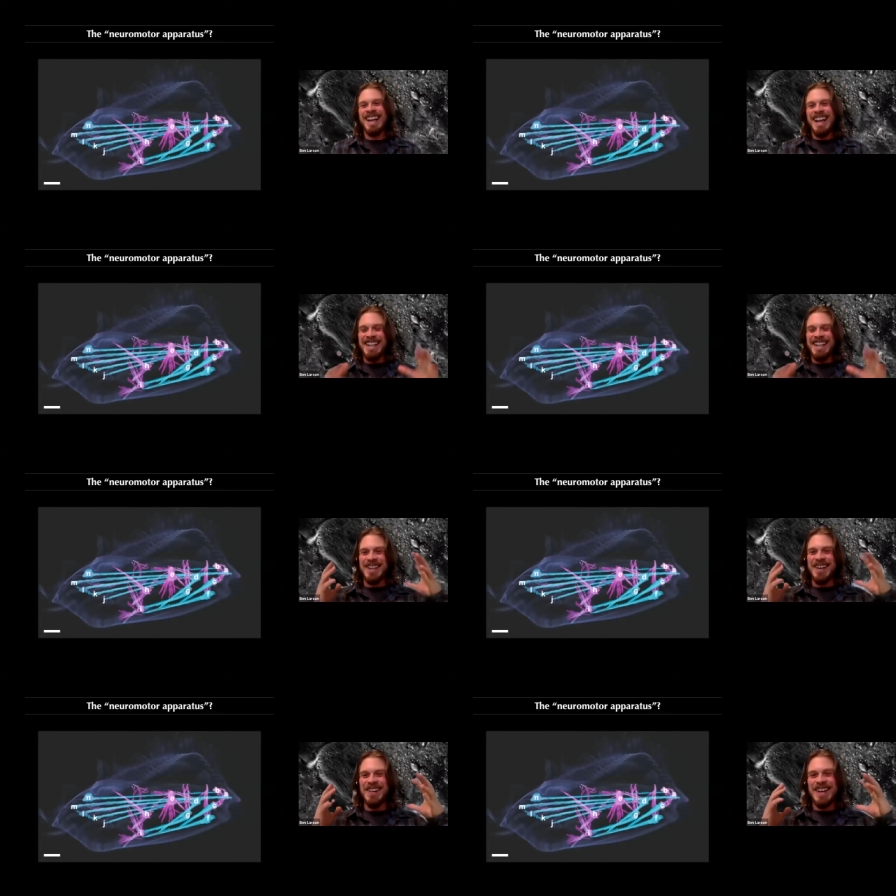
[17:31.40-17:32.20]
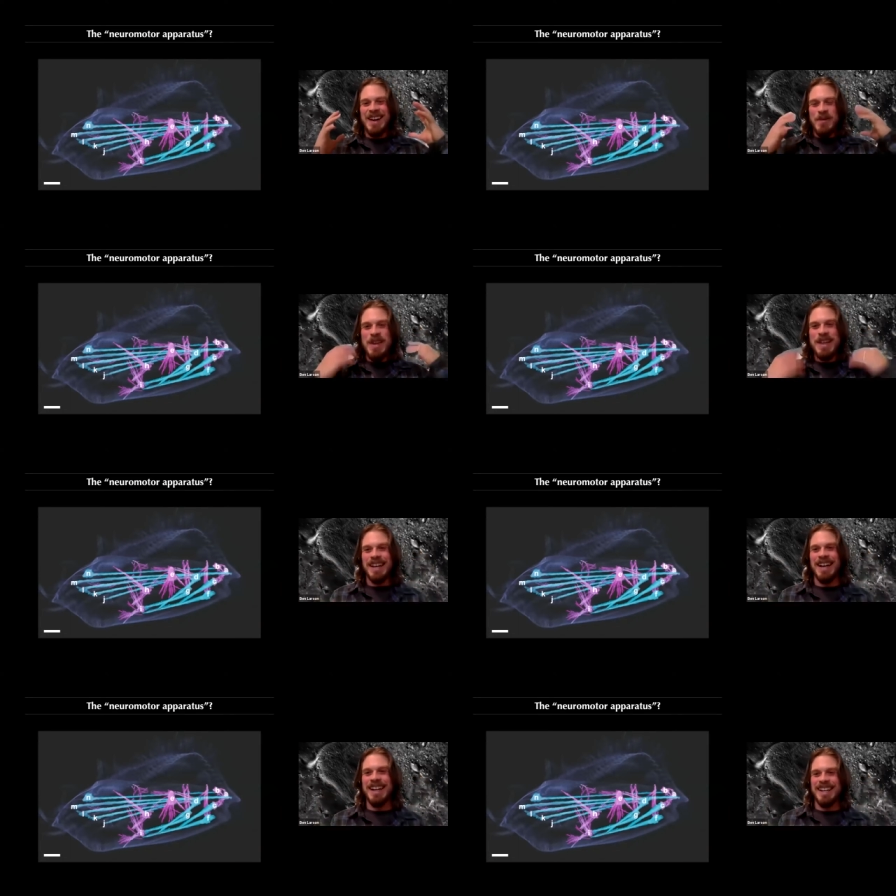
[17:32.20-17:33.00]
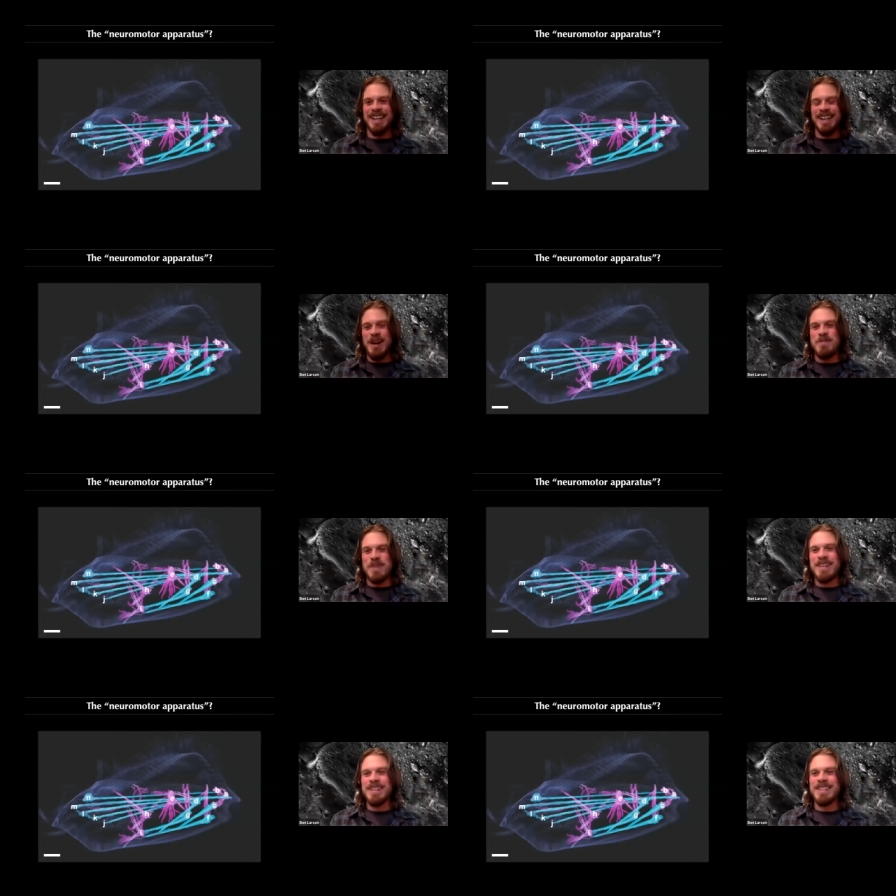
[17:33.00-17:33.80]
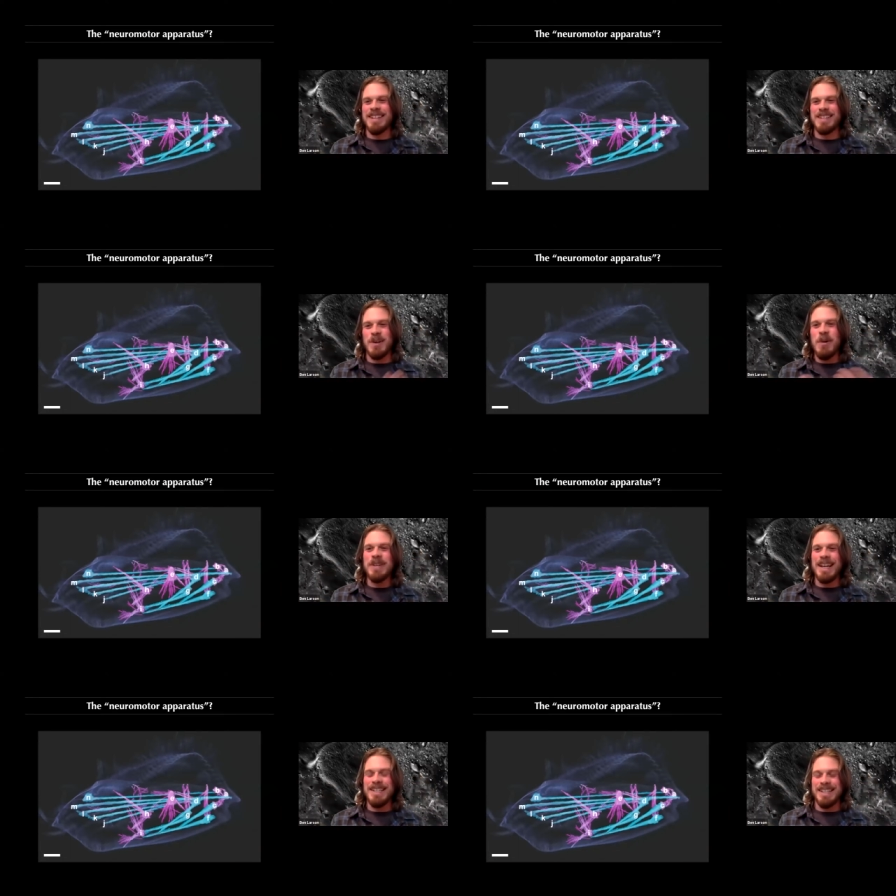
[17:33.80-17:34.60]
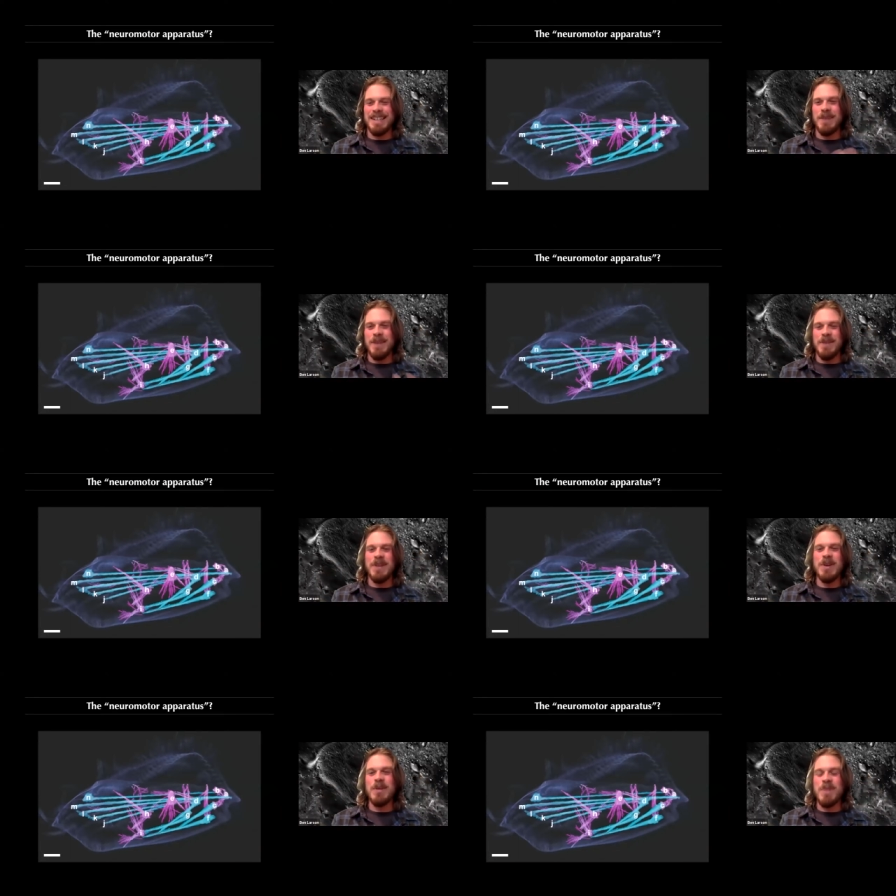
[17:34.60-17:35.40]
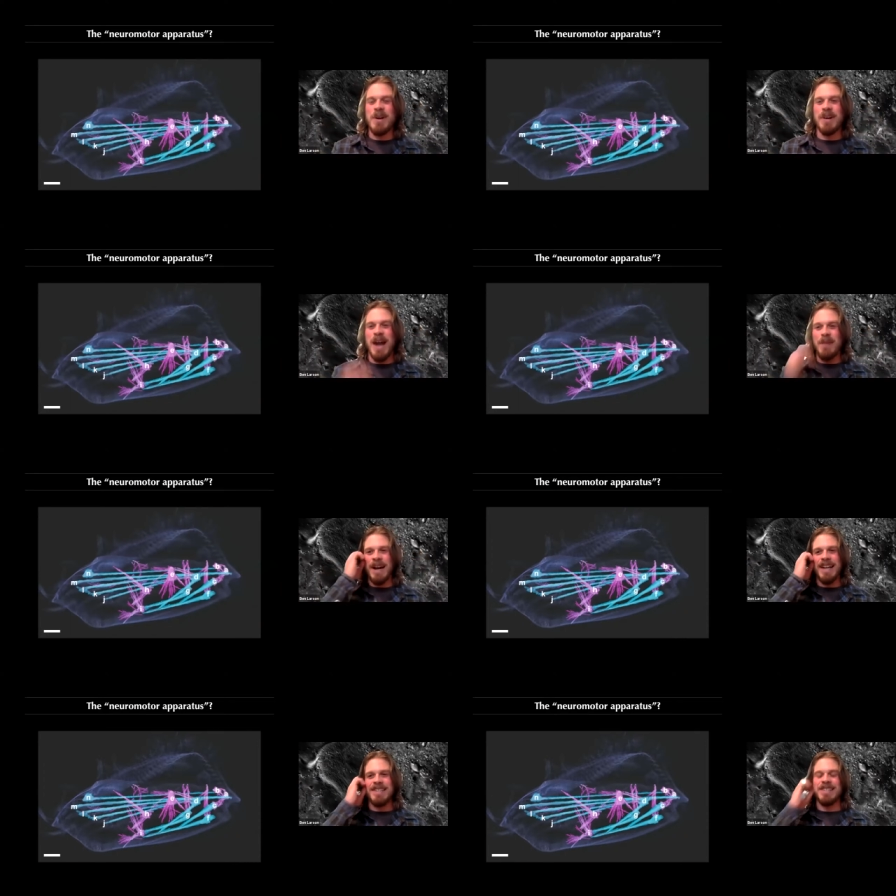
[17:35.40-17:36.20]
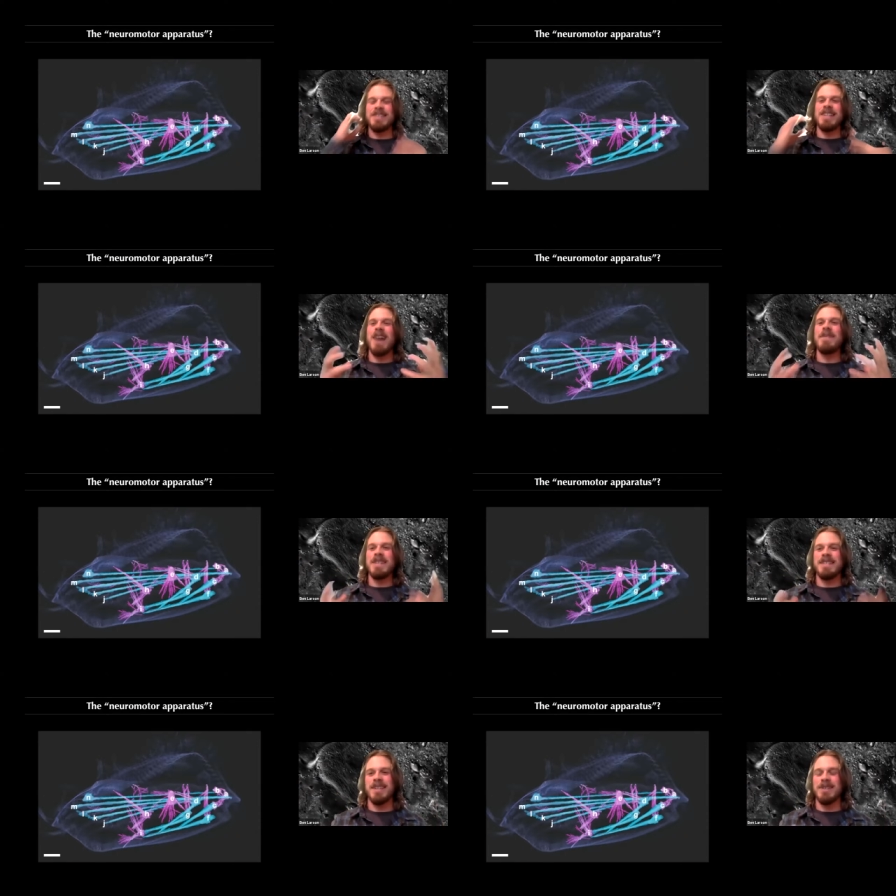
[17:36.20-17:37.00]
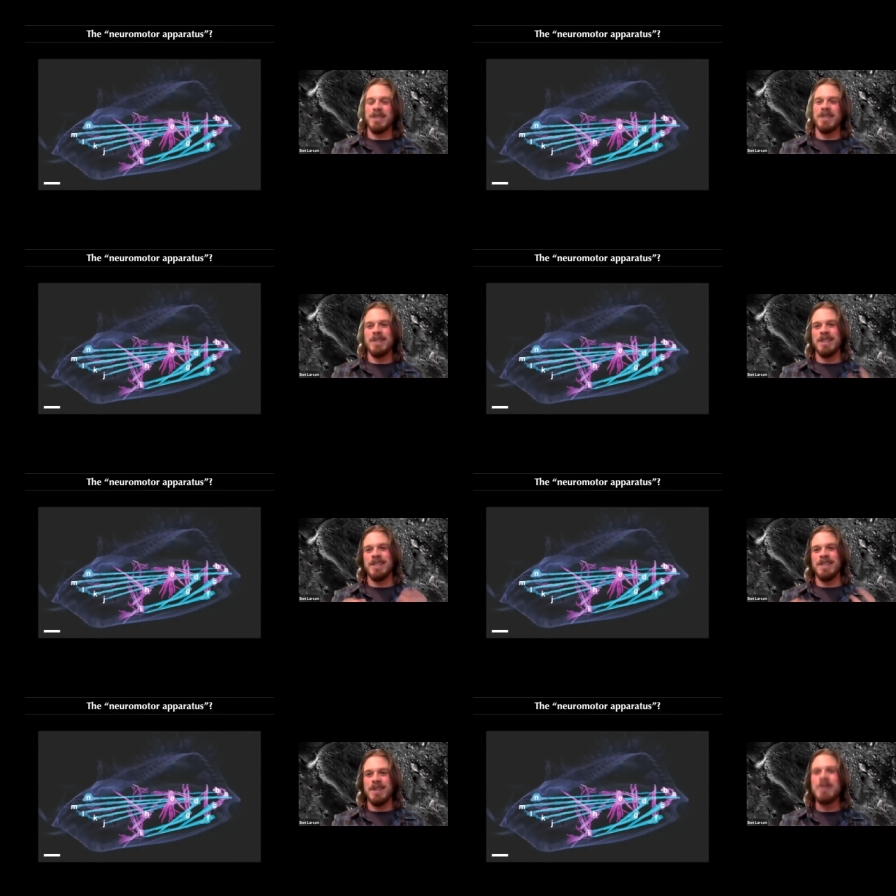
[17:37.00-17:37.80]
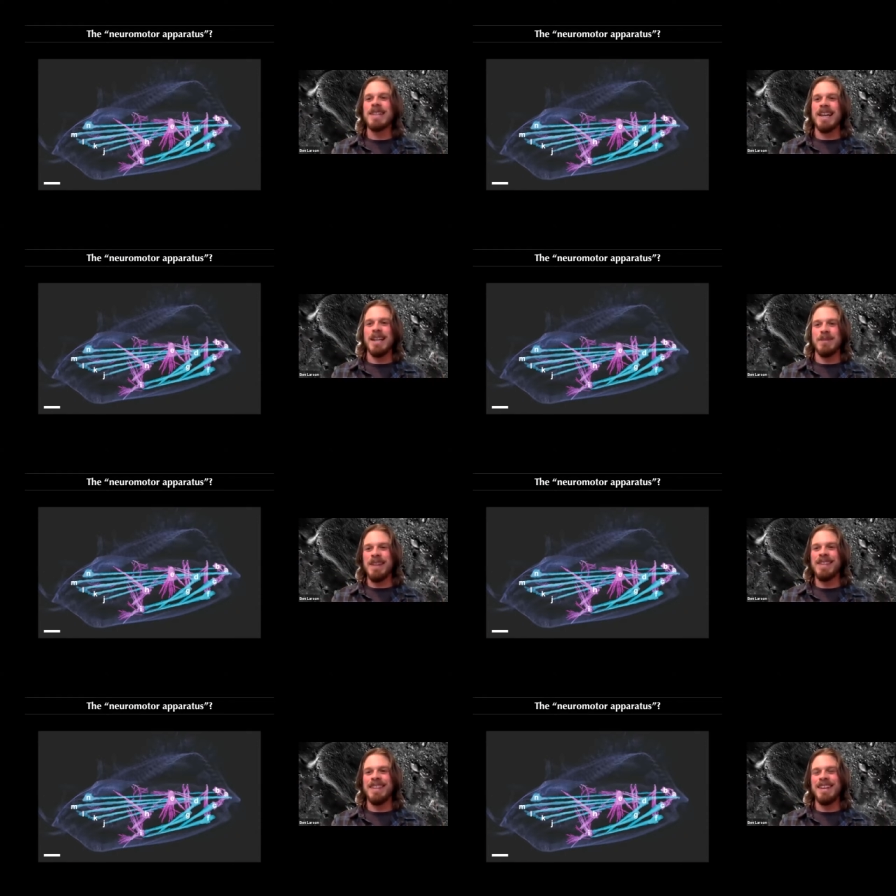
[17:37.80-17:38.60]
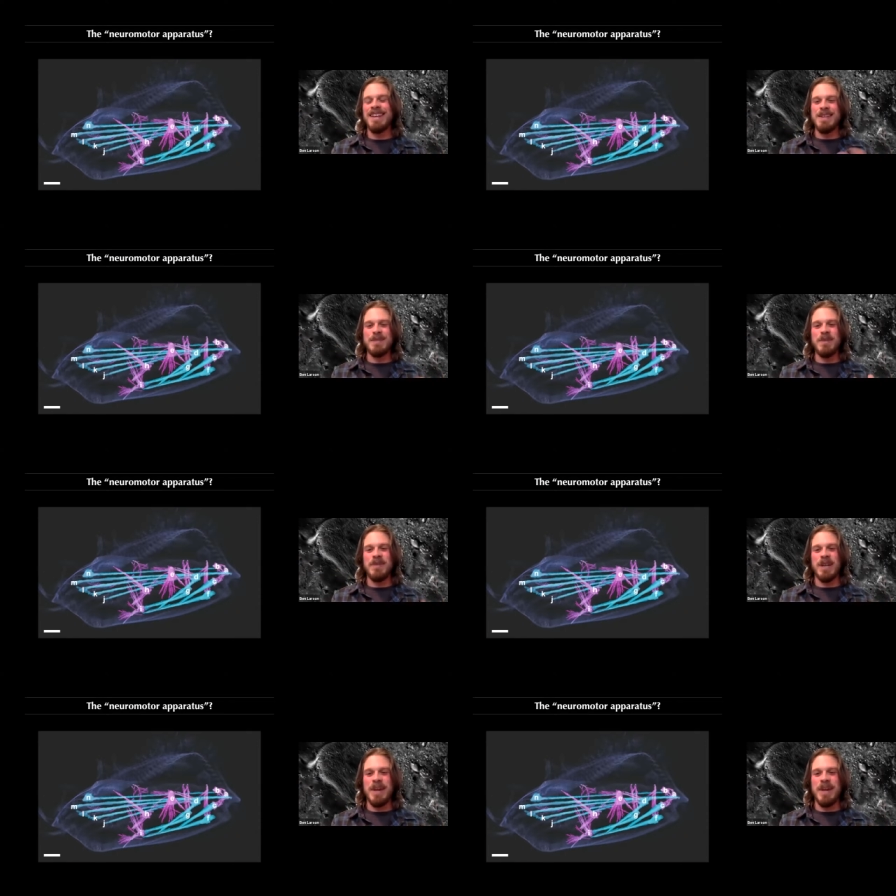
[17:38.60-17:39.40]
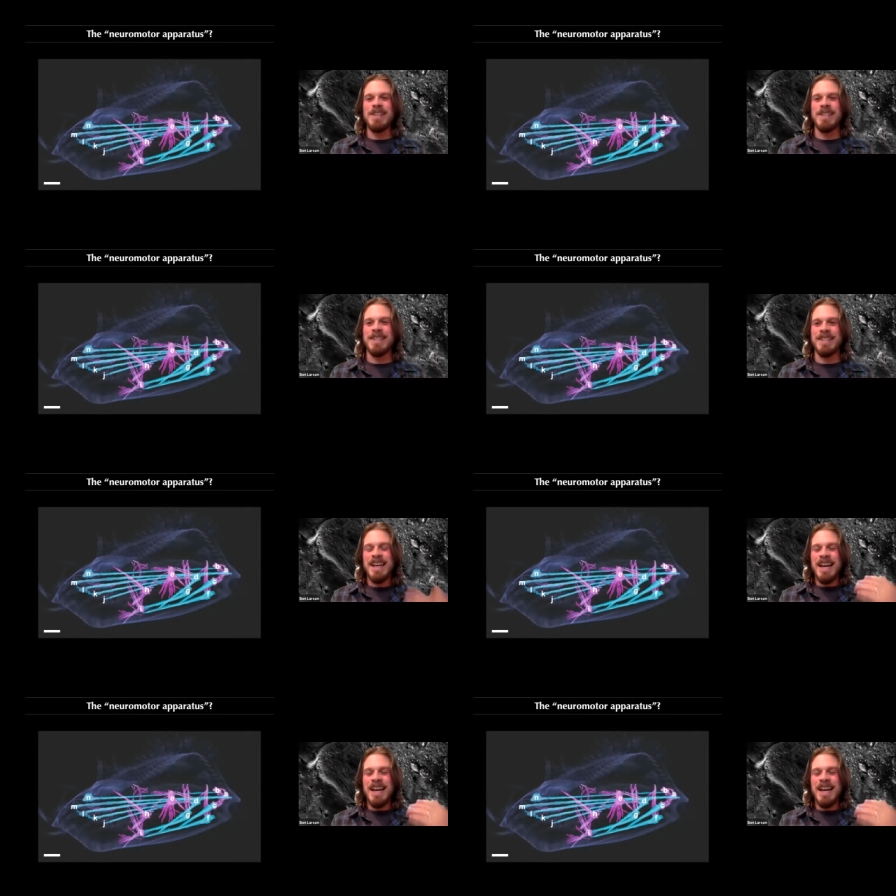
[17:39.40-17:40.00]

and so we uh, uh, appeal to this old idea of, of, the neuromotor apparatus. There's obvious cell structure that's associated with these moving appendages.